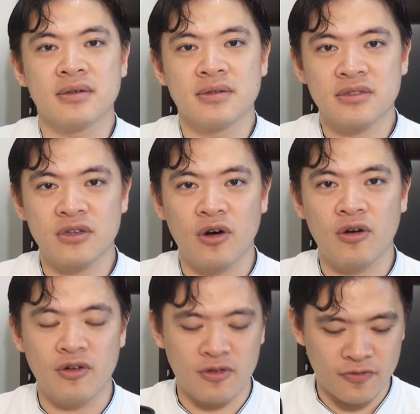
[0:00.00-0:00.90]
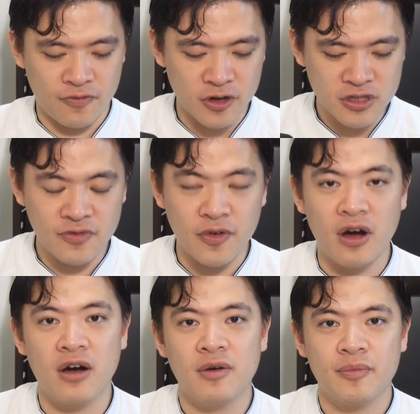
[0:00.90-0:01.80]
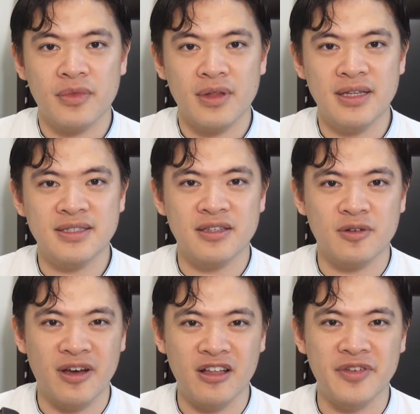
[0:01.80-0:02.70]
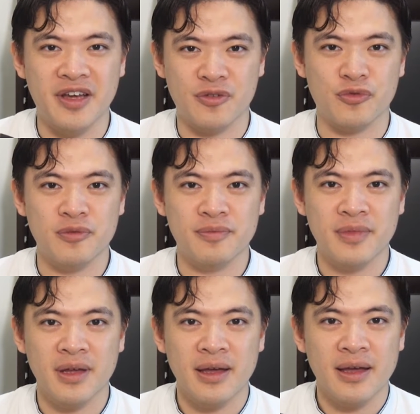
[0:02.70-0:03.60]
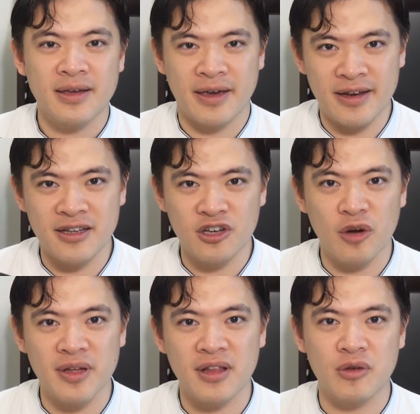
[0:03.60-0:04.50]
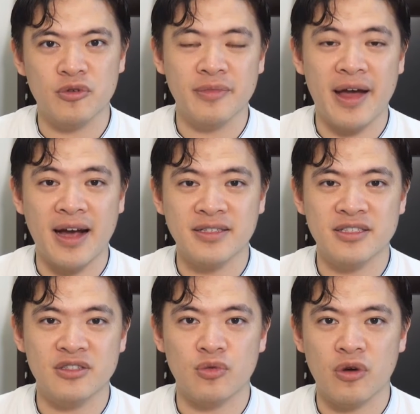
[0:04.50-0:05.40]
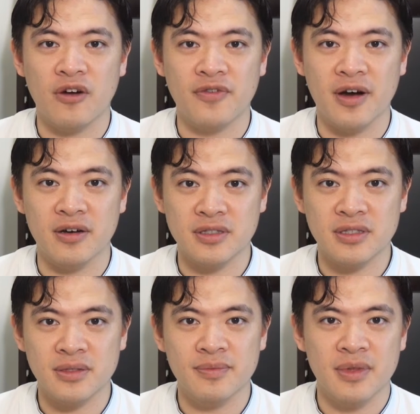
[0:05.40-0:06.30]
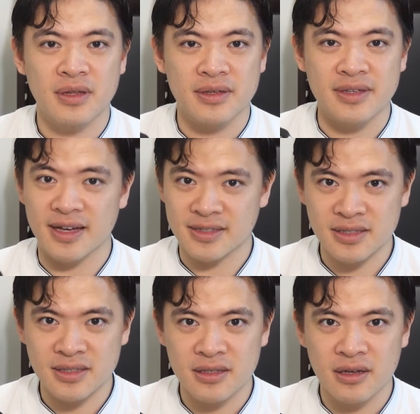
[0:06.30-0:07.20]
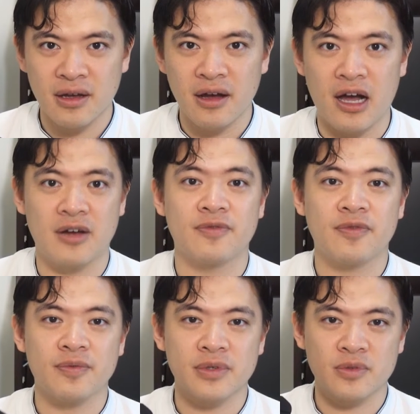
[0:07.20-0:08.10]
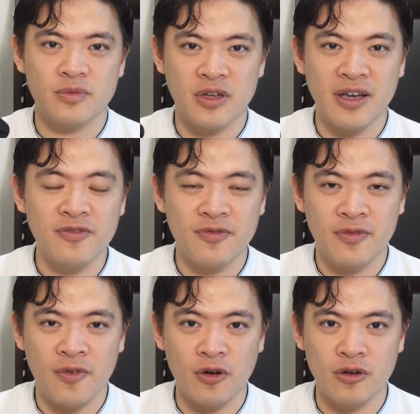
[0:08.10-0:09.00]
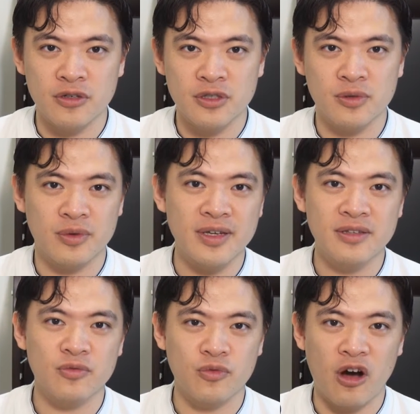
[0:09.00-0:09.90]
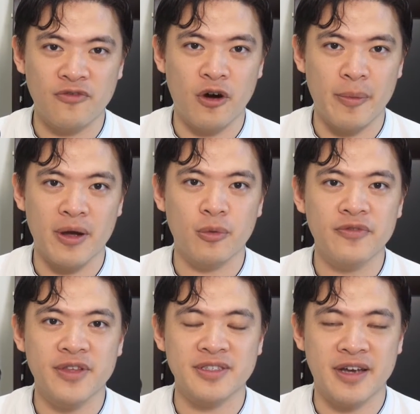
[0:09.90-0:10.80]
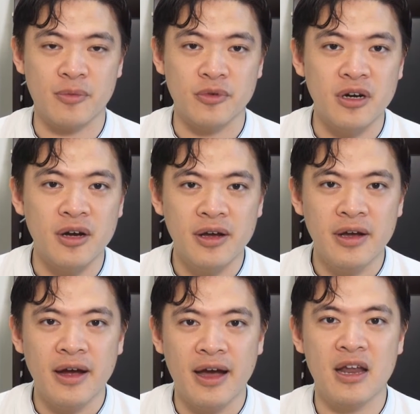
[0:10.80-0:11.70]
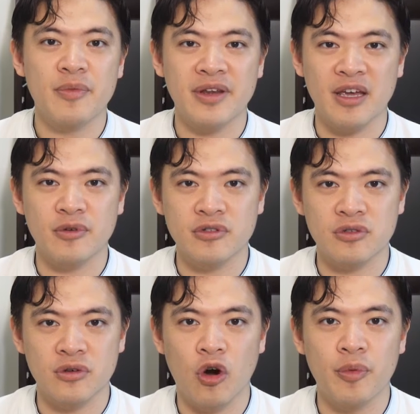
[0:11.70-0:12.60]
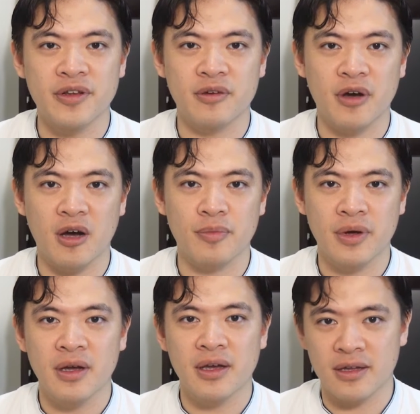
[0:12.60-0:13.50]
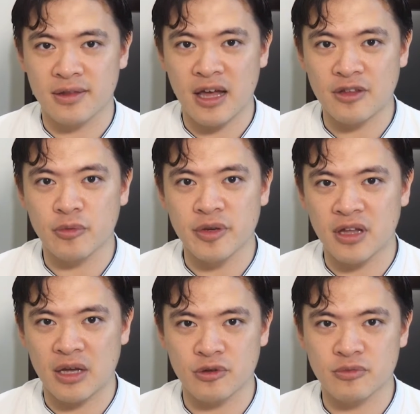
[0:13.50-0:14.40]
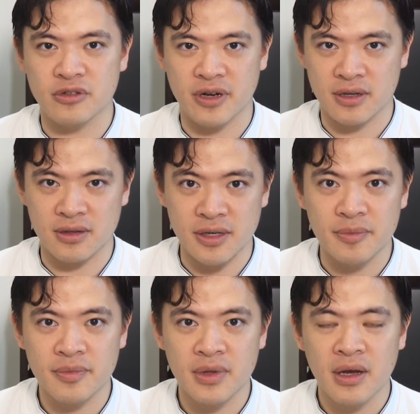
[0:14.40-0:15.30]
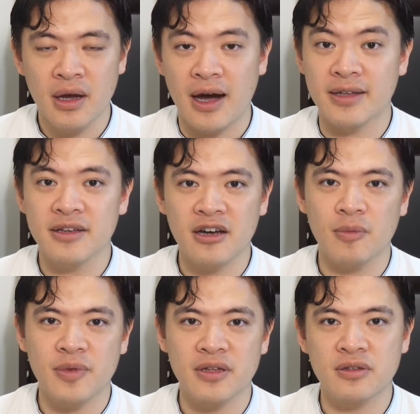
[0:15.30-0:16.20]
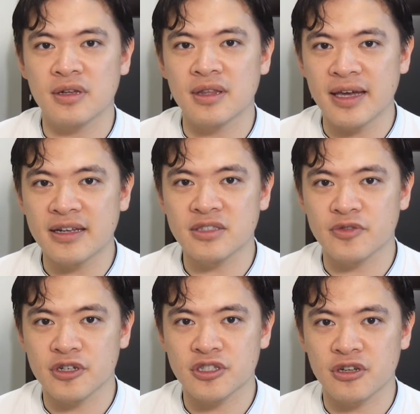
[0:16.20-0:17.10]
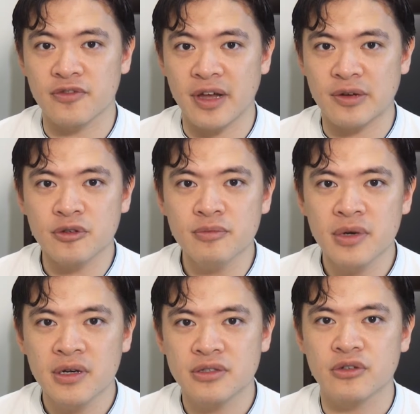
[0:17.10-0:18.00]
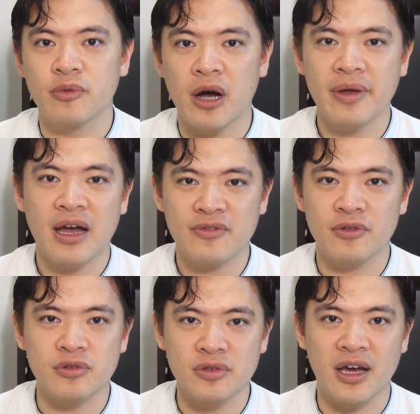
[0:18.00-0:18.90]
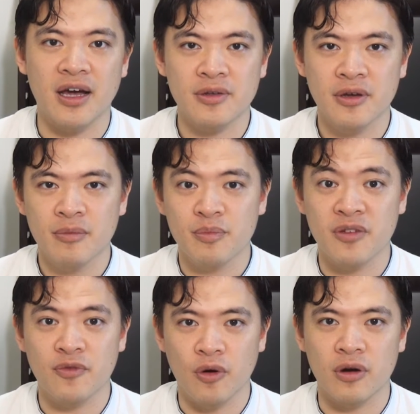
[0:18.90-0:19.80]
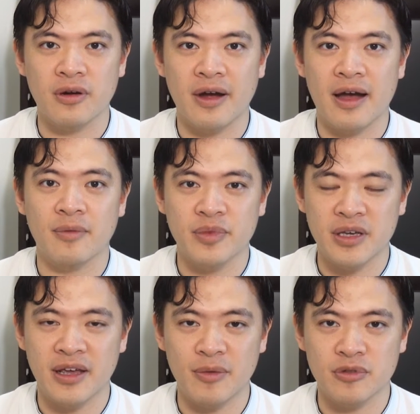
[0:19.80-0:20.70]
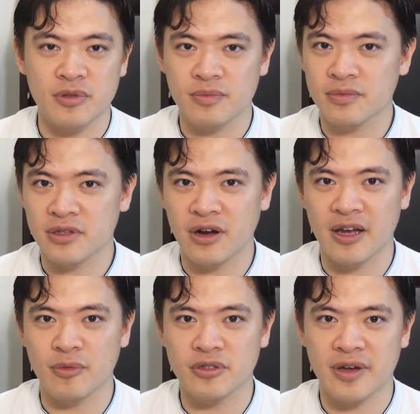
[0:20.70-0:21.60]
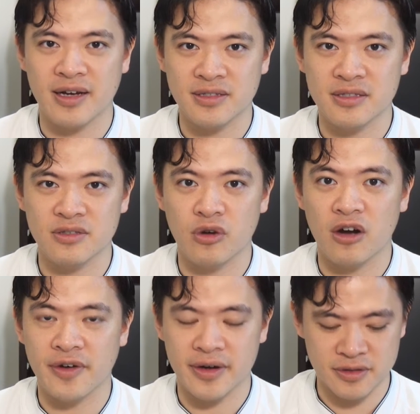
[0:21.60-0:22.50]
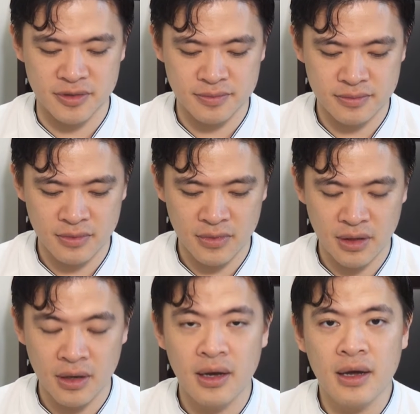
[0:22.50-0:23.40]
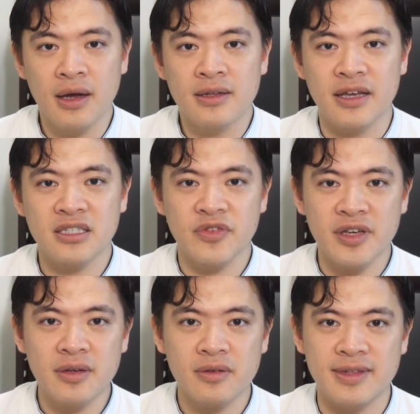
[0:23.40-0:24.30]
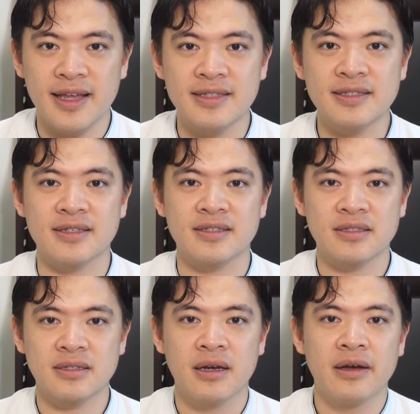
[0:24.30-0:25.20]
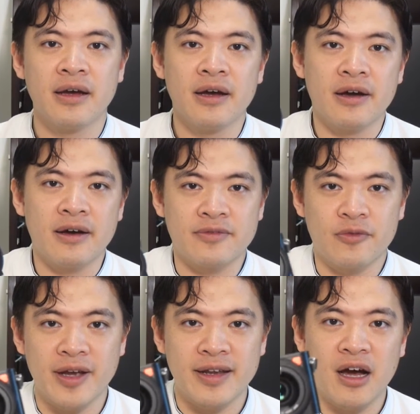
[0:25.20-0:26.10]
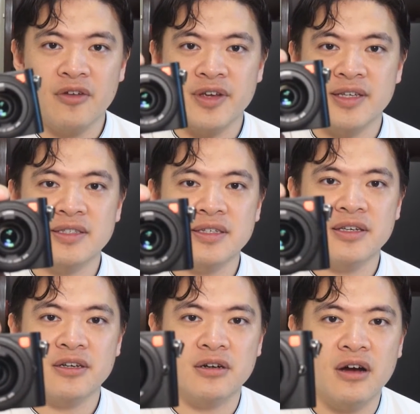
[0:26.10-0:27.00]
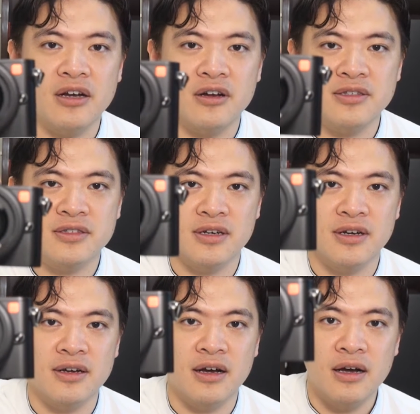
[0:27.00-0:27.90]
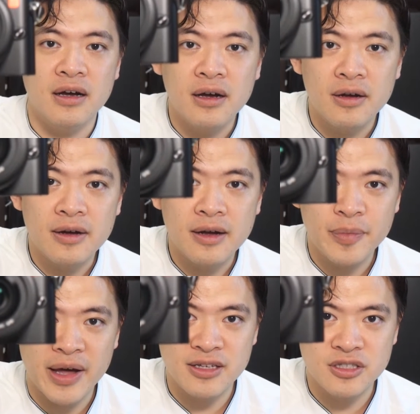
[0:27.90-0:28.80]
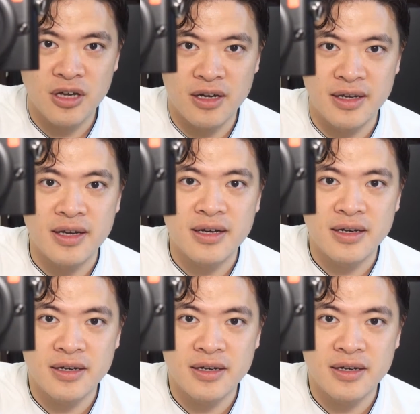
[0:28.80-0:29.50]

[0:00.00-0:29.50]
So first of all, let's get the elephant out of the room. Can Adobe Lightroom access the RAW files? Yes. I've taken photos in RAW format with this camera and I've been able to open them up in Adobe Lightroom directly. I did update to the latest version of Lightroom, so you'll probably have to do that before you are able to access the RAW files. Next thing, lenses. Right now, if you can see here, I got the Panasonic